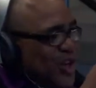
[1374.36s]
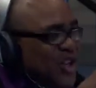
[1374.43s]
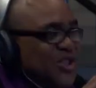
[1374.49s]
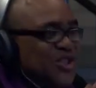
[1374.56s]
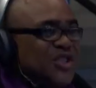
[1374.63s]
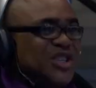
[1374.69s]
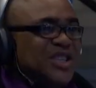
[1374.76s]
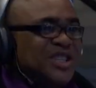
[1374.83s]
the
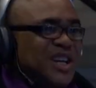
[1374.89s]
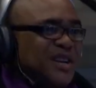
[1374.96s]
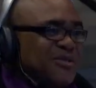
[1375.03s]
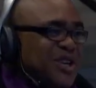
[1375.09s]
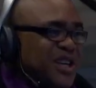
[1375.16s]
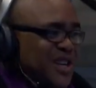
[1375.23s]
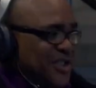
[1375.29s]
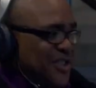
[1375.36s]
streets are
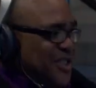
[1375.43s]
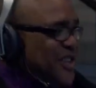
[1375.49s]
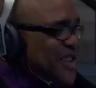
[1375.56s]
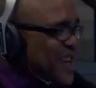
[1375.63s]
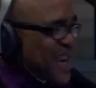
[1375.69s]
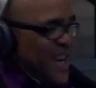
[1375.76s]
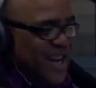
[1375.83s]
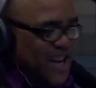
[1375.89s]
really
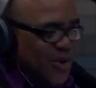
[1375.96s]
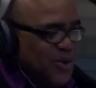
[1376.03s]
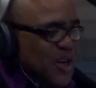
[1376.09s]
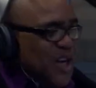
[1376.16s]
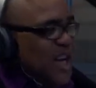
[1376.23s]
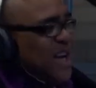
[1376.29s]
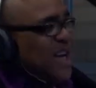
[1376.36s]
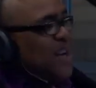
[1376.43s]
laid out
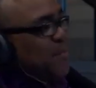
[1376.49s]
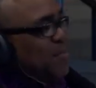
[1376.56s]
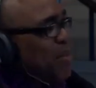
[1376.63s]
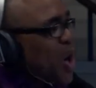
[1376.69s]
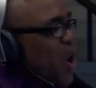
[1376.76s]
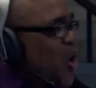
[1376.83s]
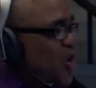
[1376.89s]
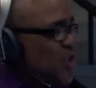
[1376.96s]
in
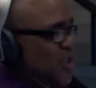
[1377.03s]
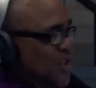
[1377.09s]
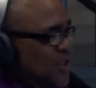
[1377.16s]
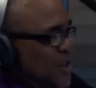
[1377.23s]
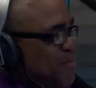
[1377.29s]
blocks,